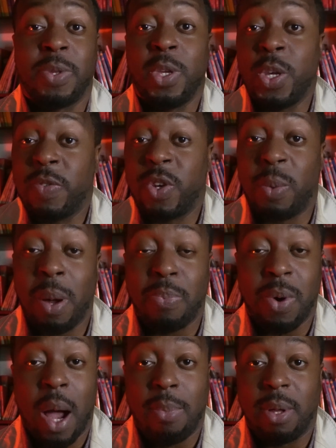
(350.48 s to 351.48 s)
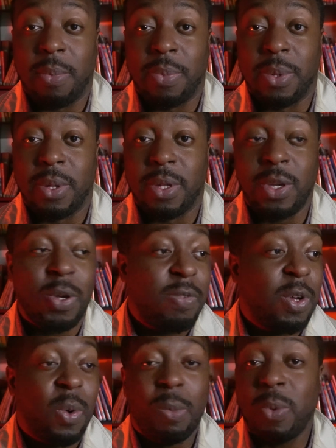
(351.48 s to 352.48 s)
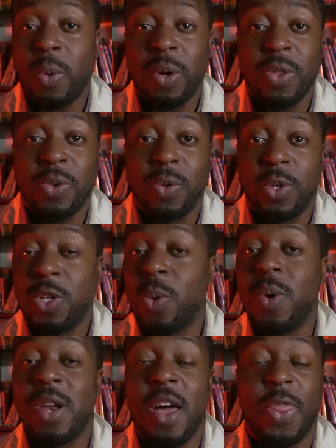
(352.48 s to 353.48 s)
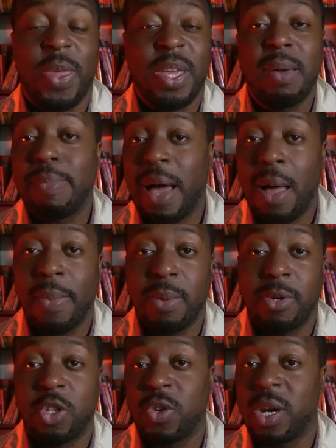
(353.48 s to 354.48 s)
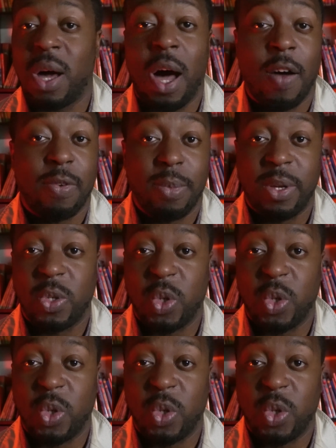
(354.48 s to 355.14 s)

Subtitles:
You don't even know my problem. You don't even know what I'm going through. You know nothing about me, but you're trying to offer me a